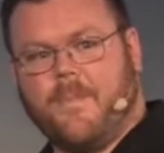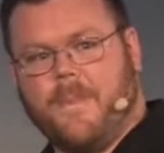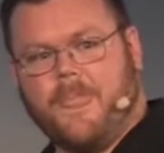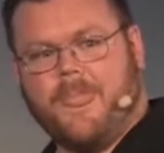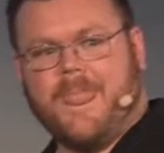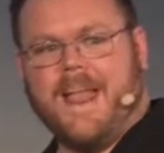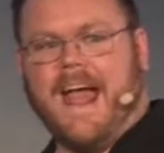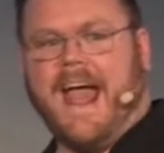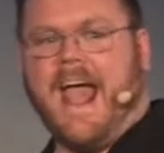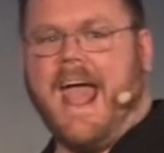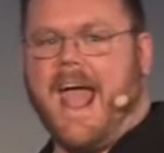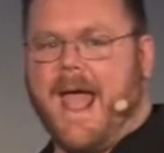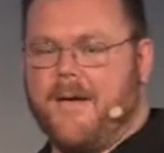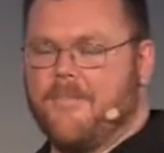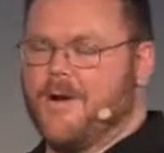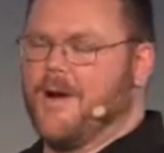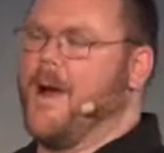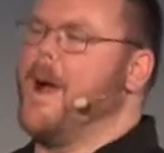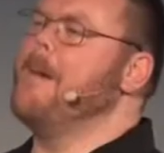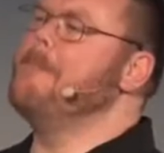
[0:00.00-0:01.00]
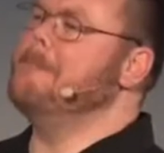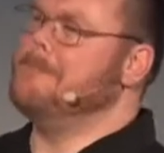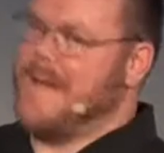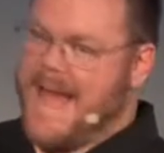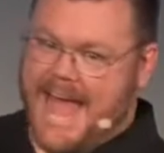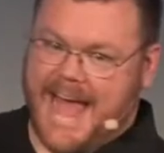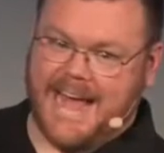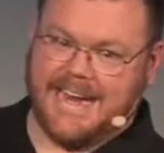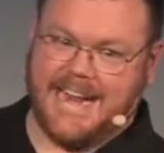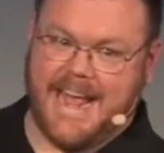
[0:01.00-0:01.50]
A hammer, a
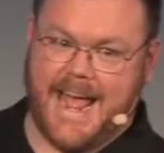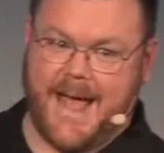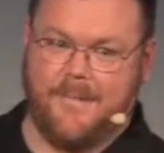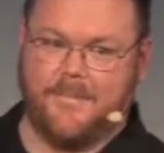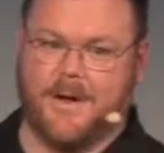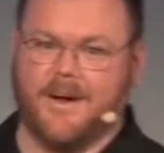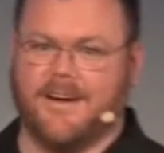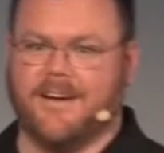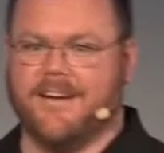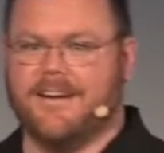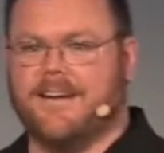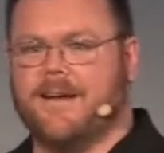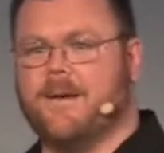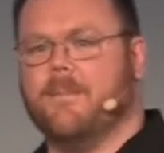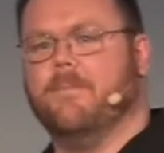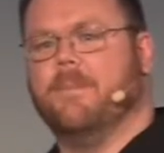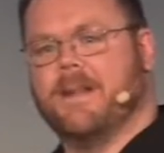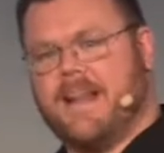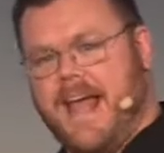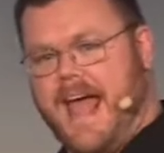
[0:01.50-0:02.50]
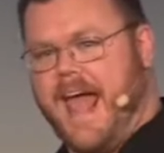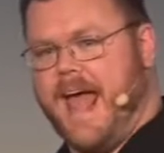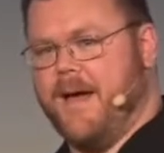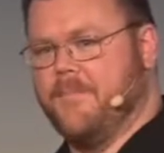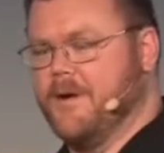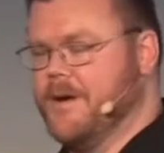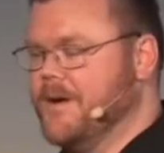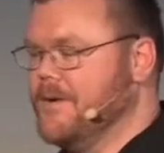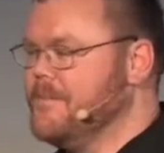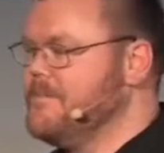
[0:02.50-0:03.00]
bad hammer, but a
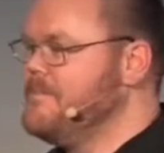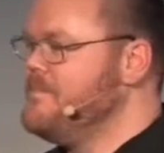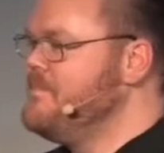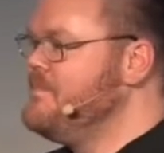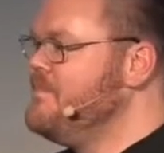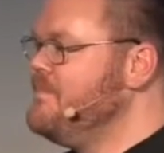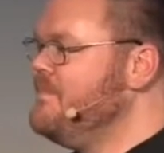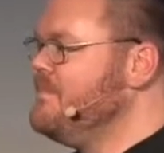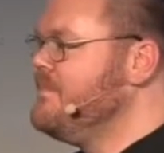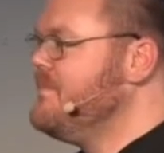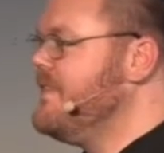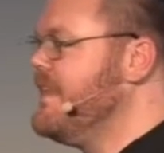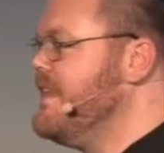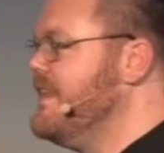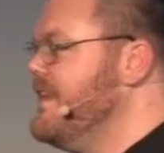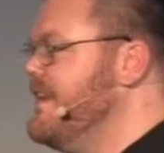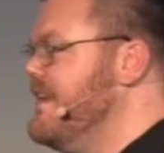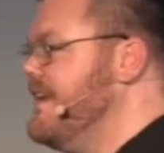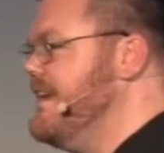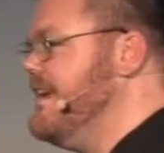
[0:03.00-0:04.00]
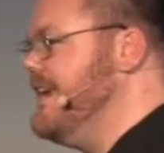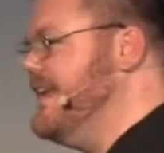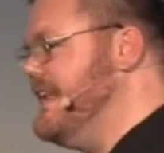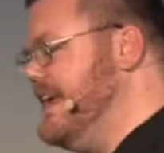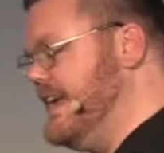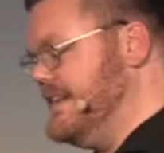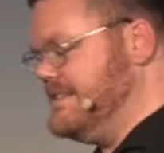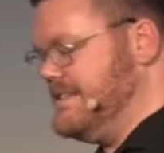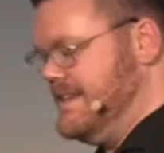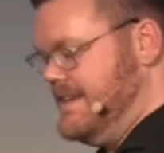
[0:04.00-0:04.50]
hammer. It
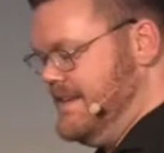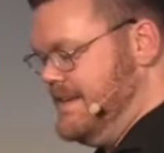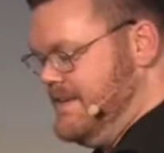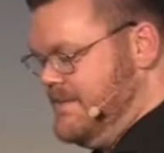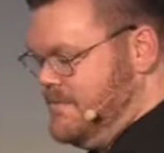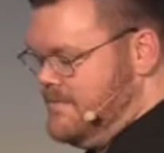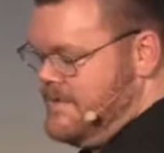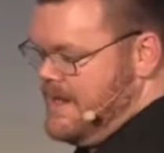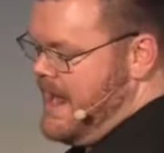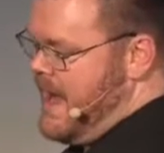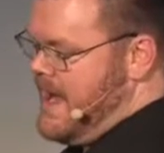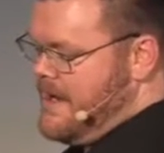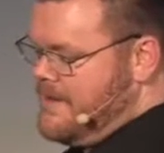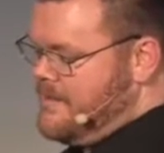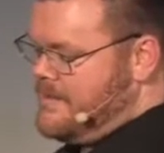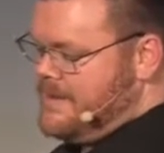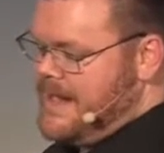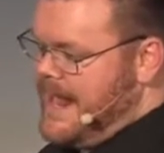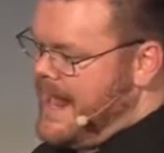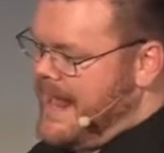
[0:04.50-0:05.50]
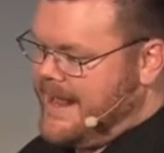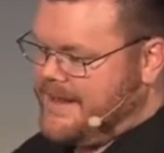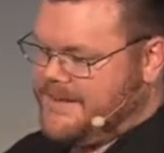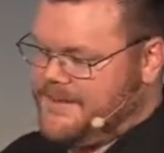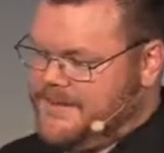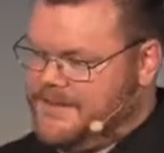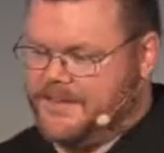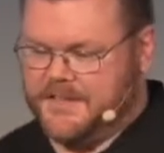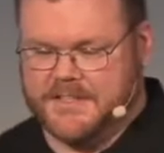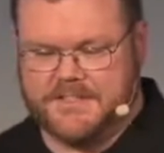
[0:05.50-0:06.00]
has an awkward handle
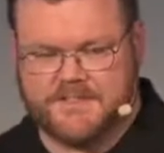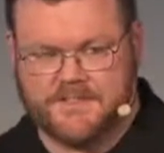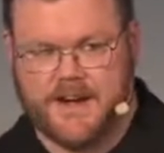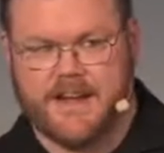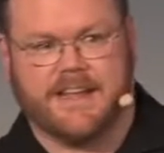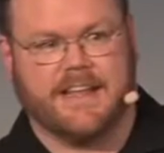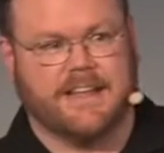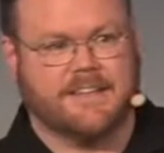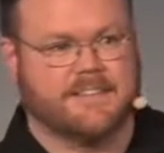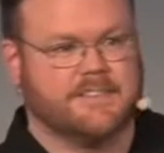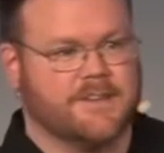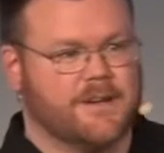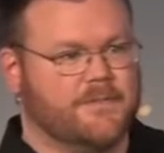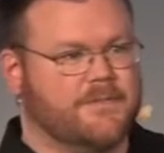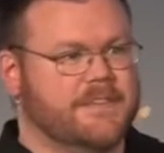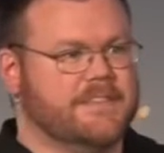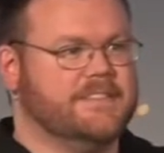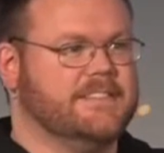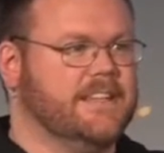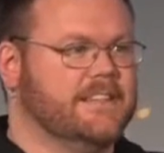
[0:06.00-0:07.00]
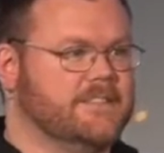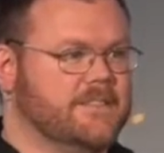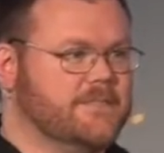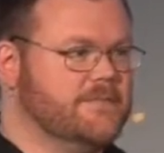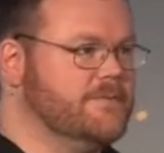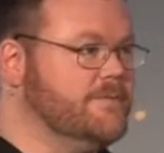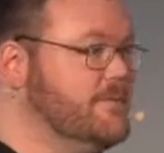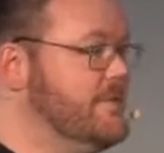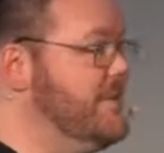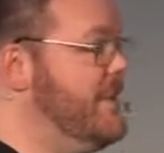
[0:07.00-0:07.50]
and the striking surface doesn't
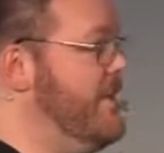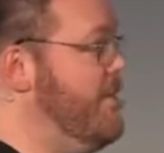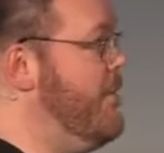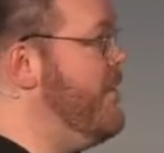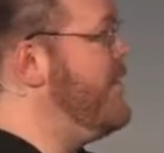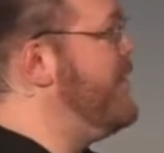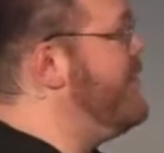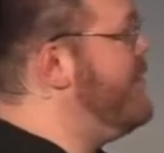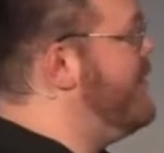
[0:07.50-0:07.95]
really work real